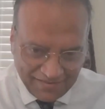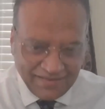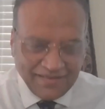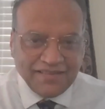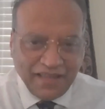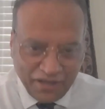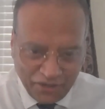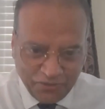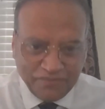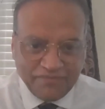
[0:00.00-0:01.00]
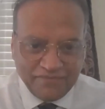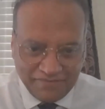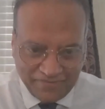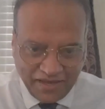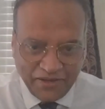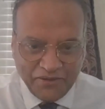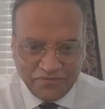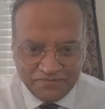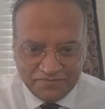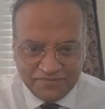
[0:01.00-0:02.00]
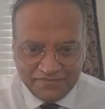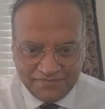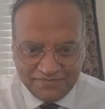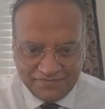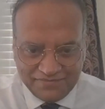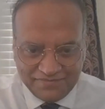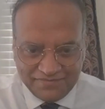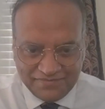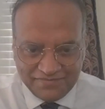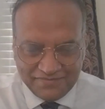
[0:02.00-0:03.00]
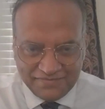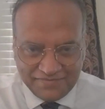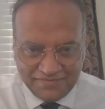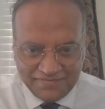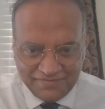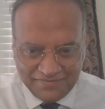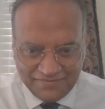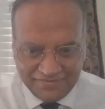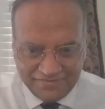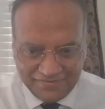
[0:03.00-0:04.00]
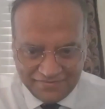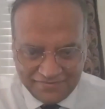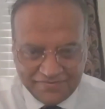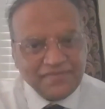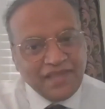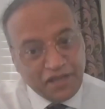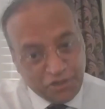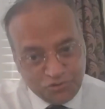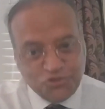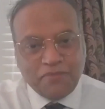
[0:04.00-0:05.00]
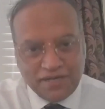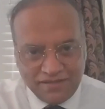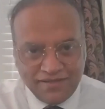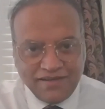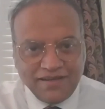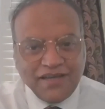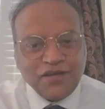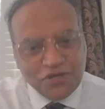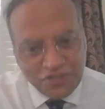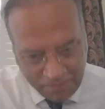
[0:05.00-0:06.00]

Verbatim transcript: Um, yeah, along with the recording. So once again, uh, thank you. Uh, this was, thank this you was so wonderful. Much. It was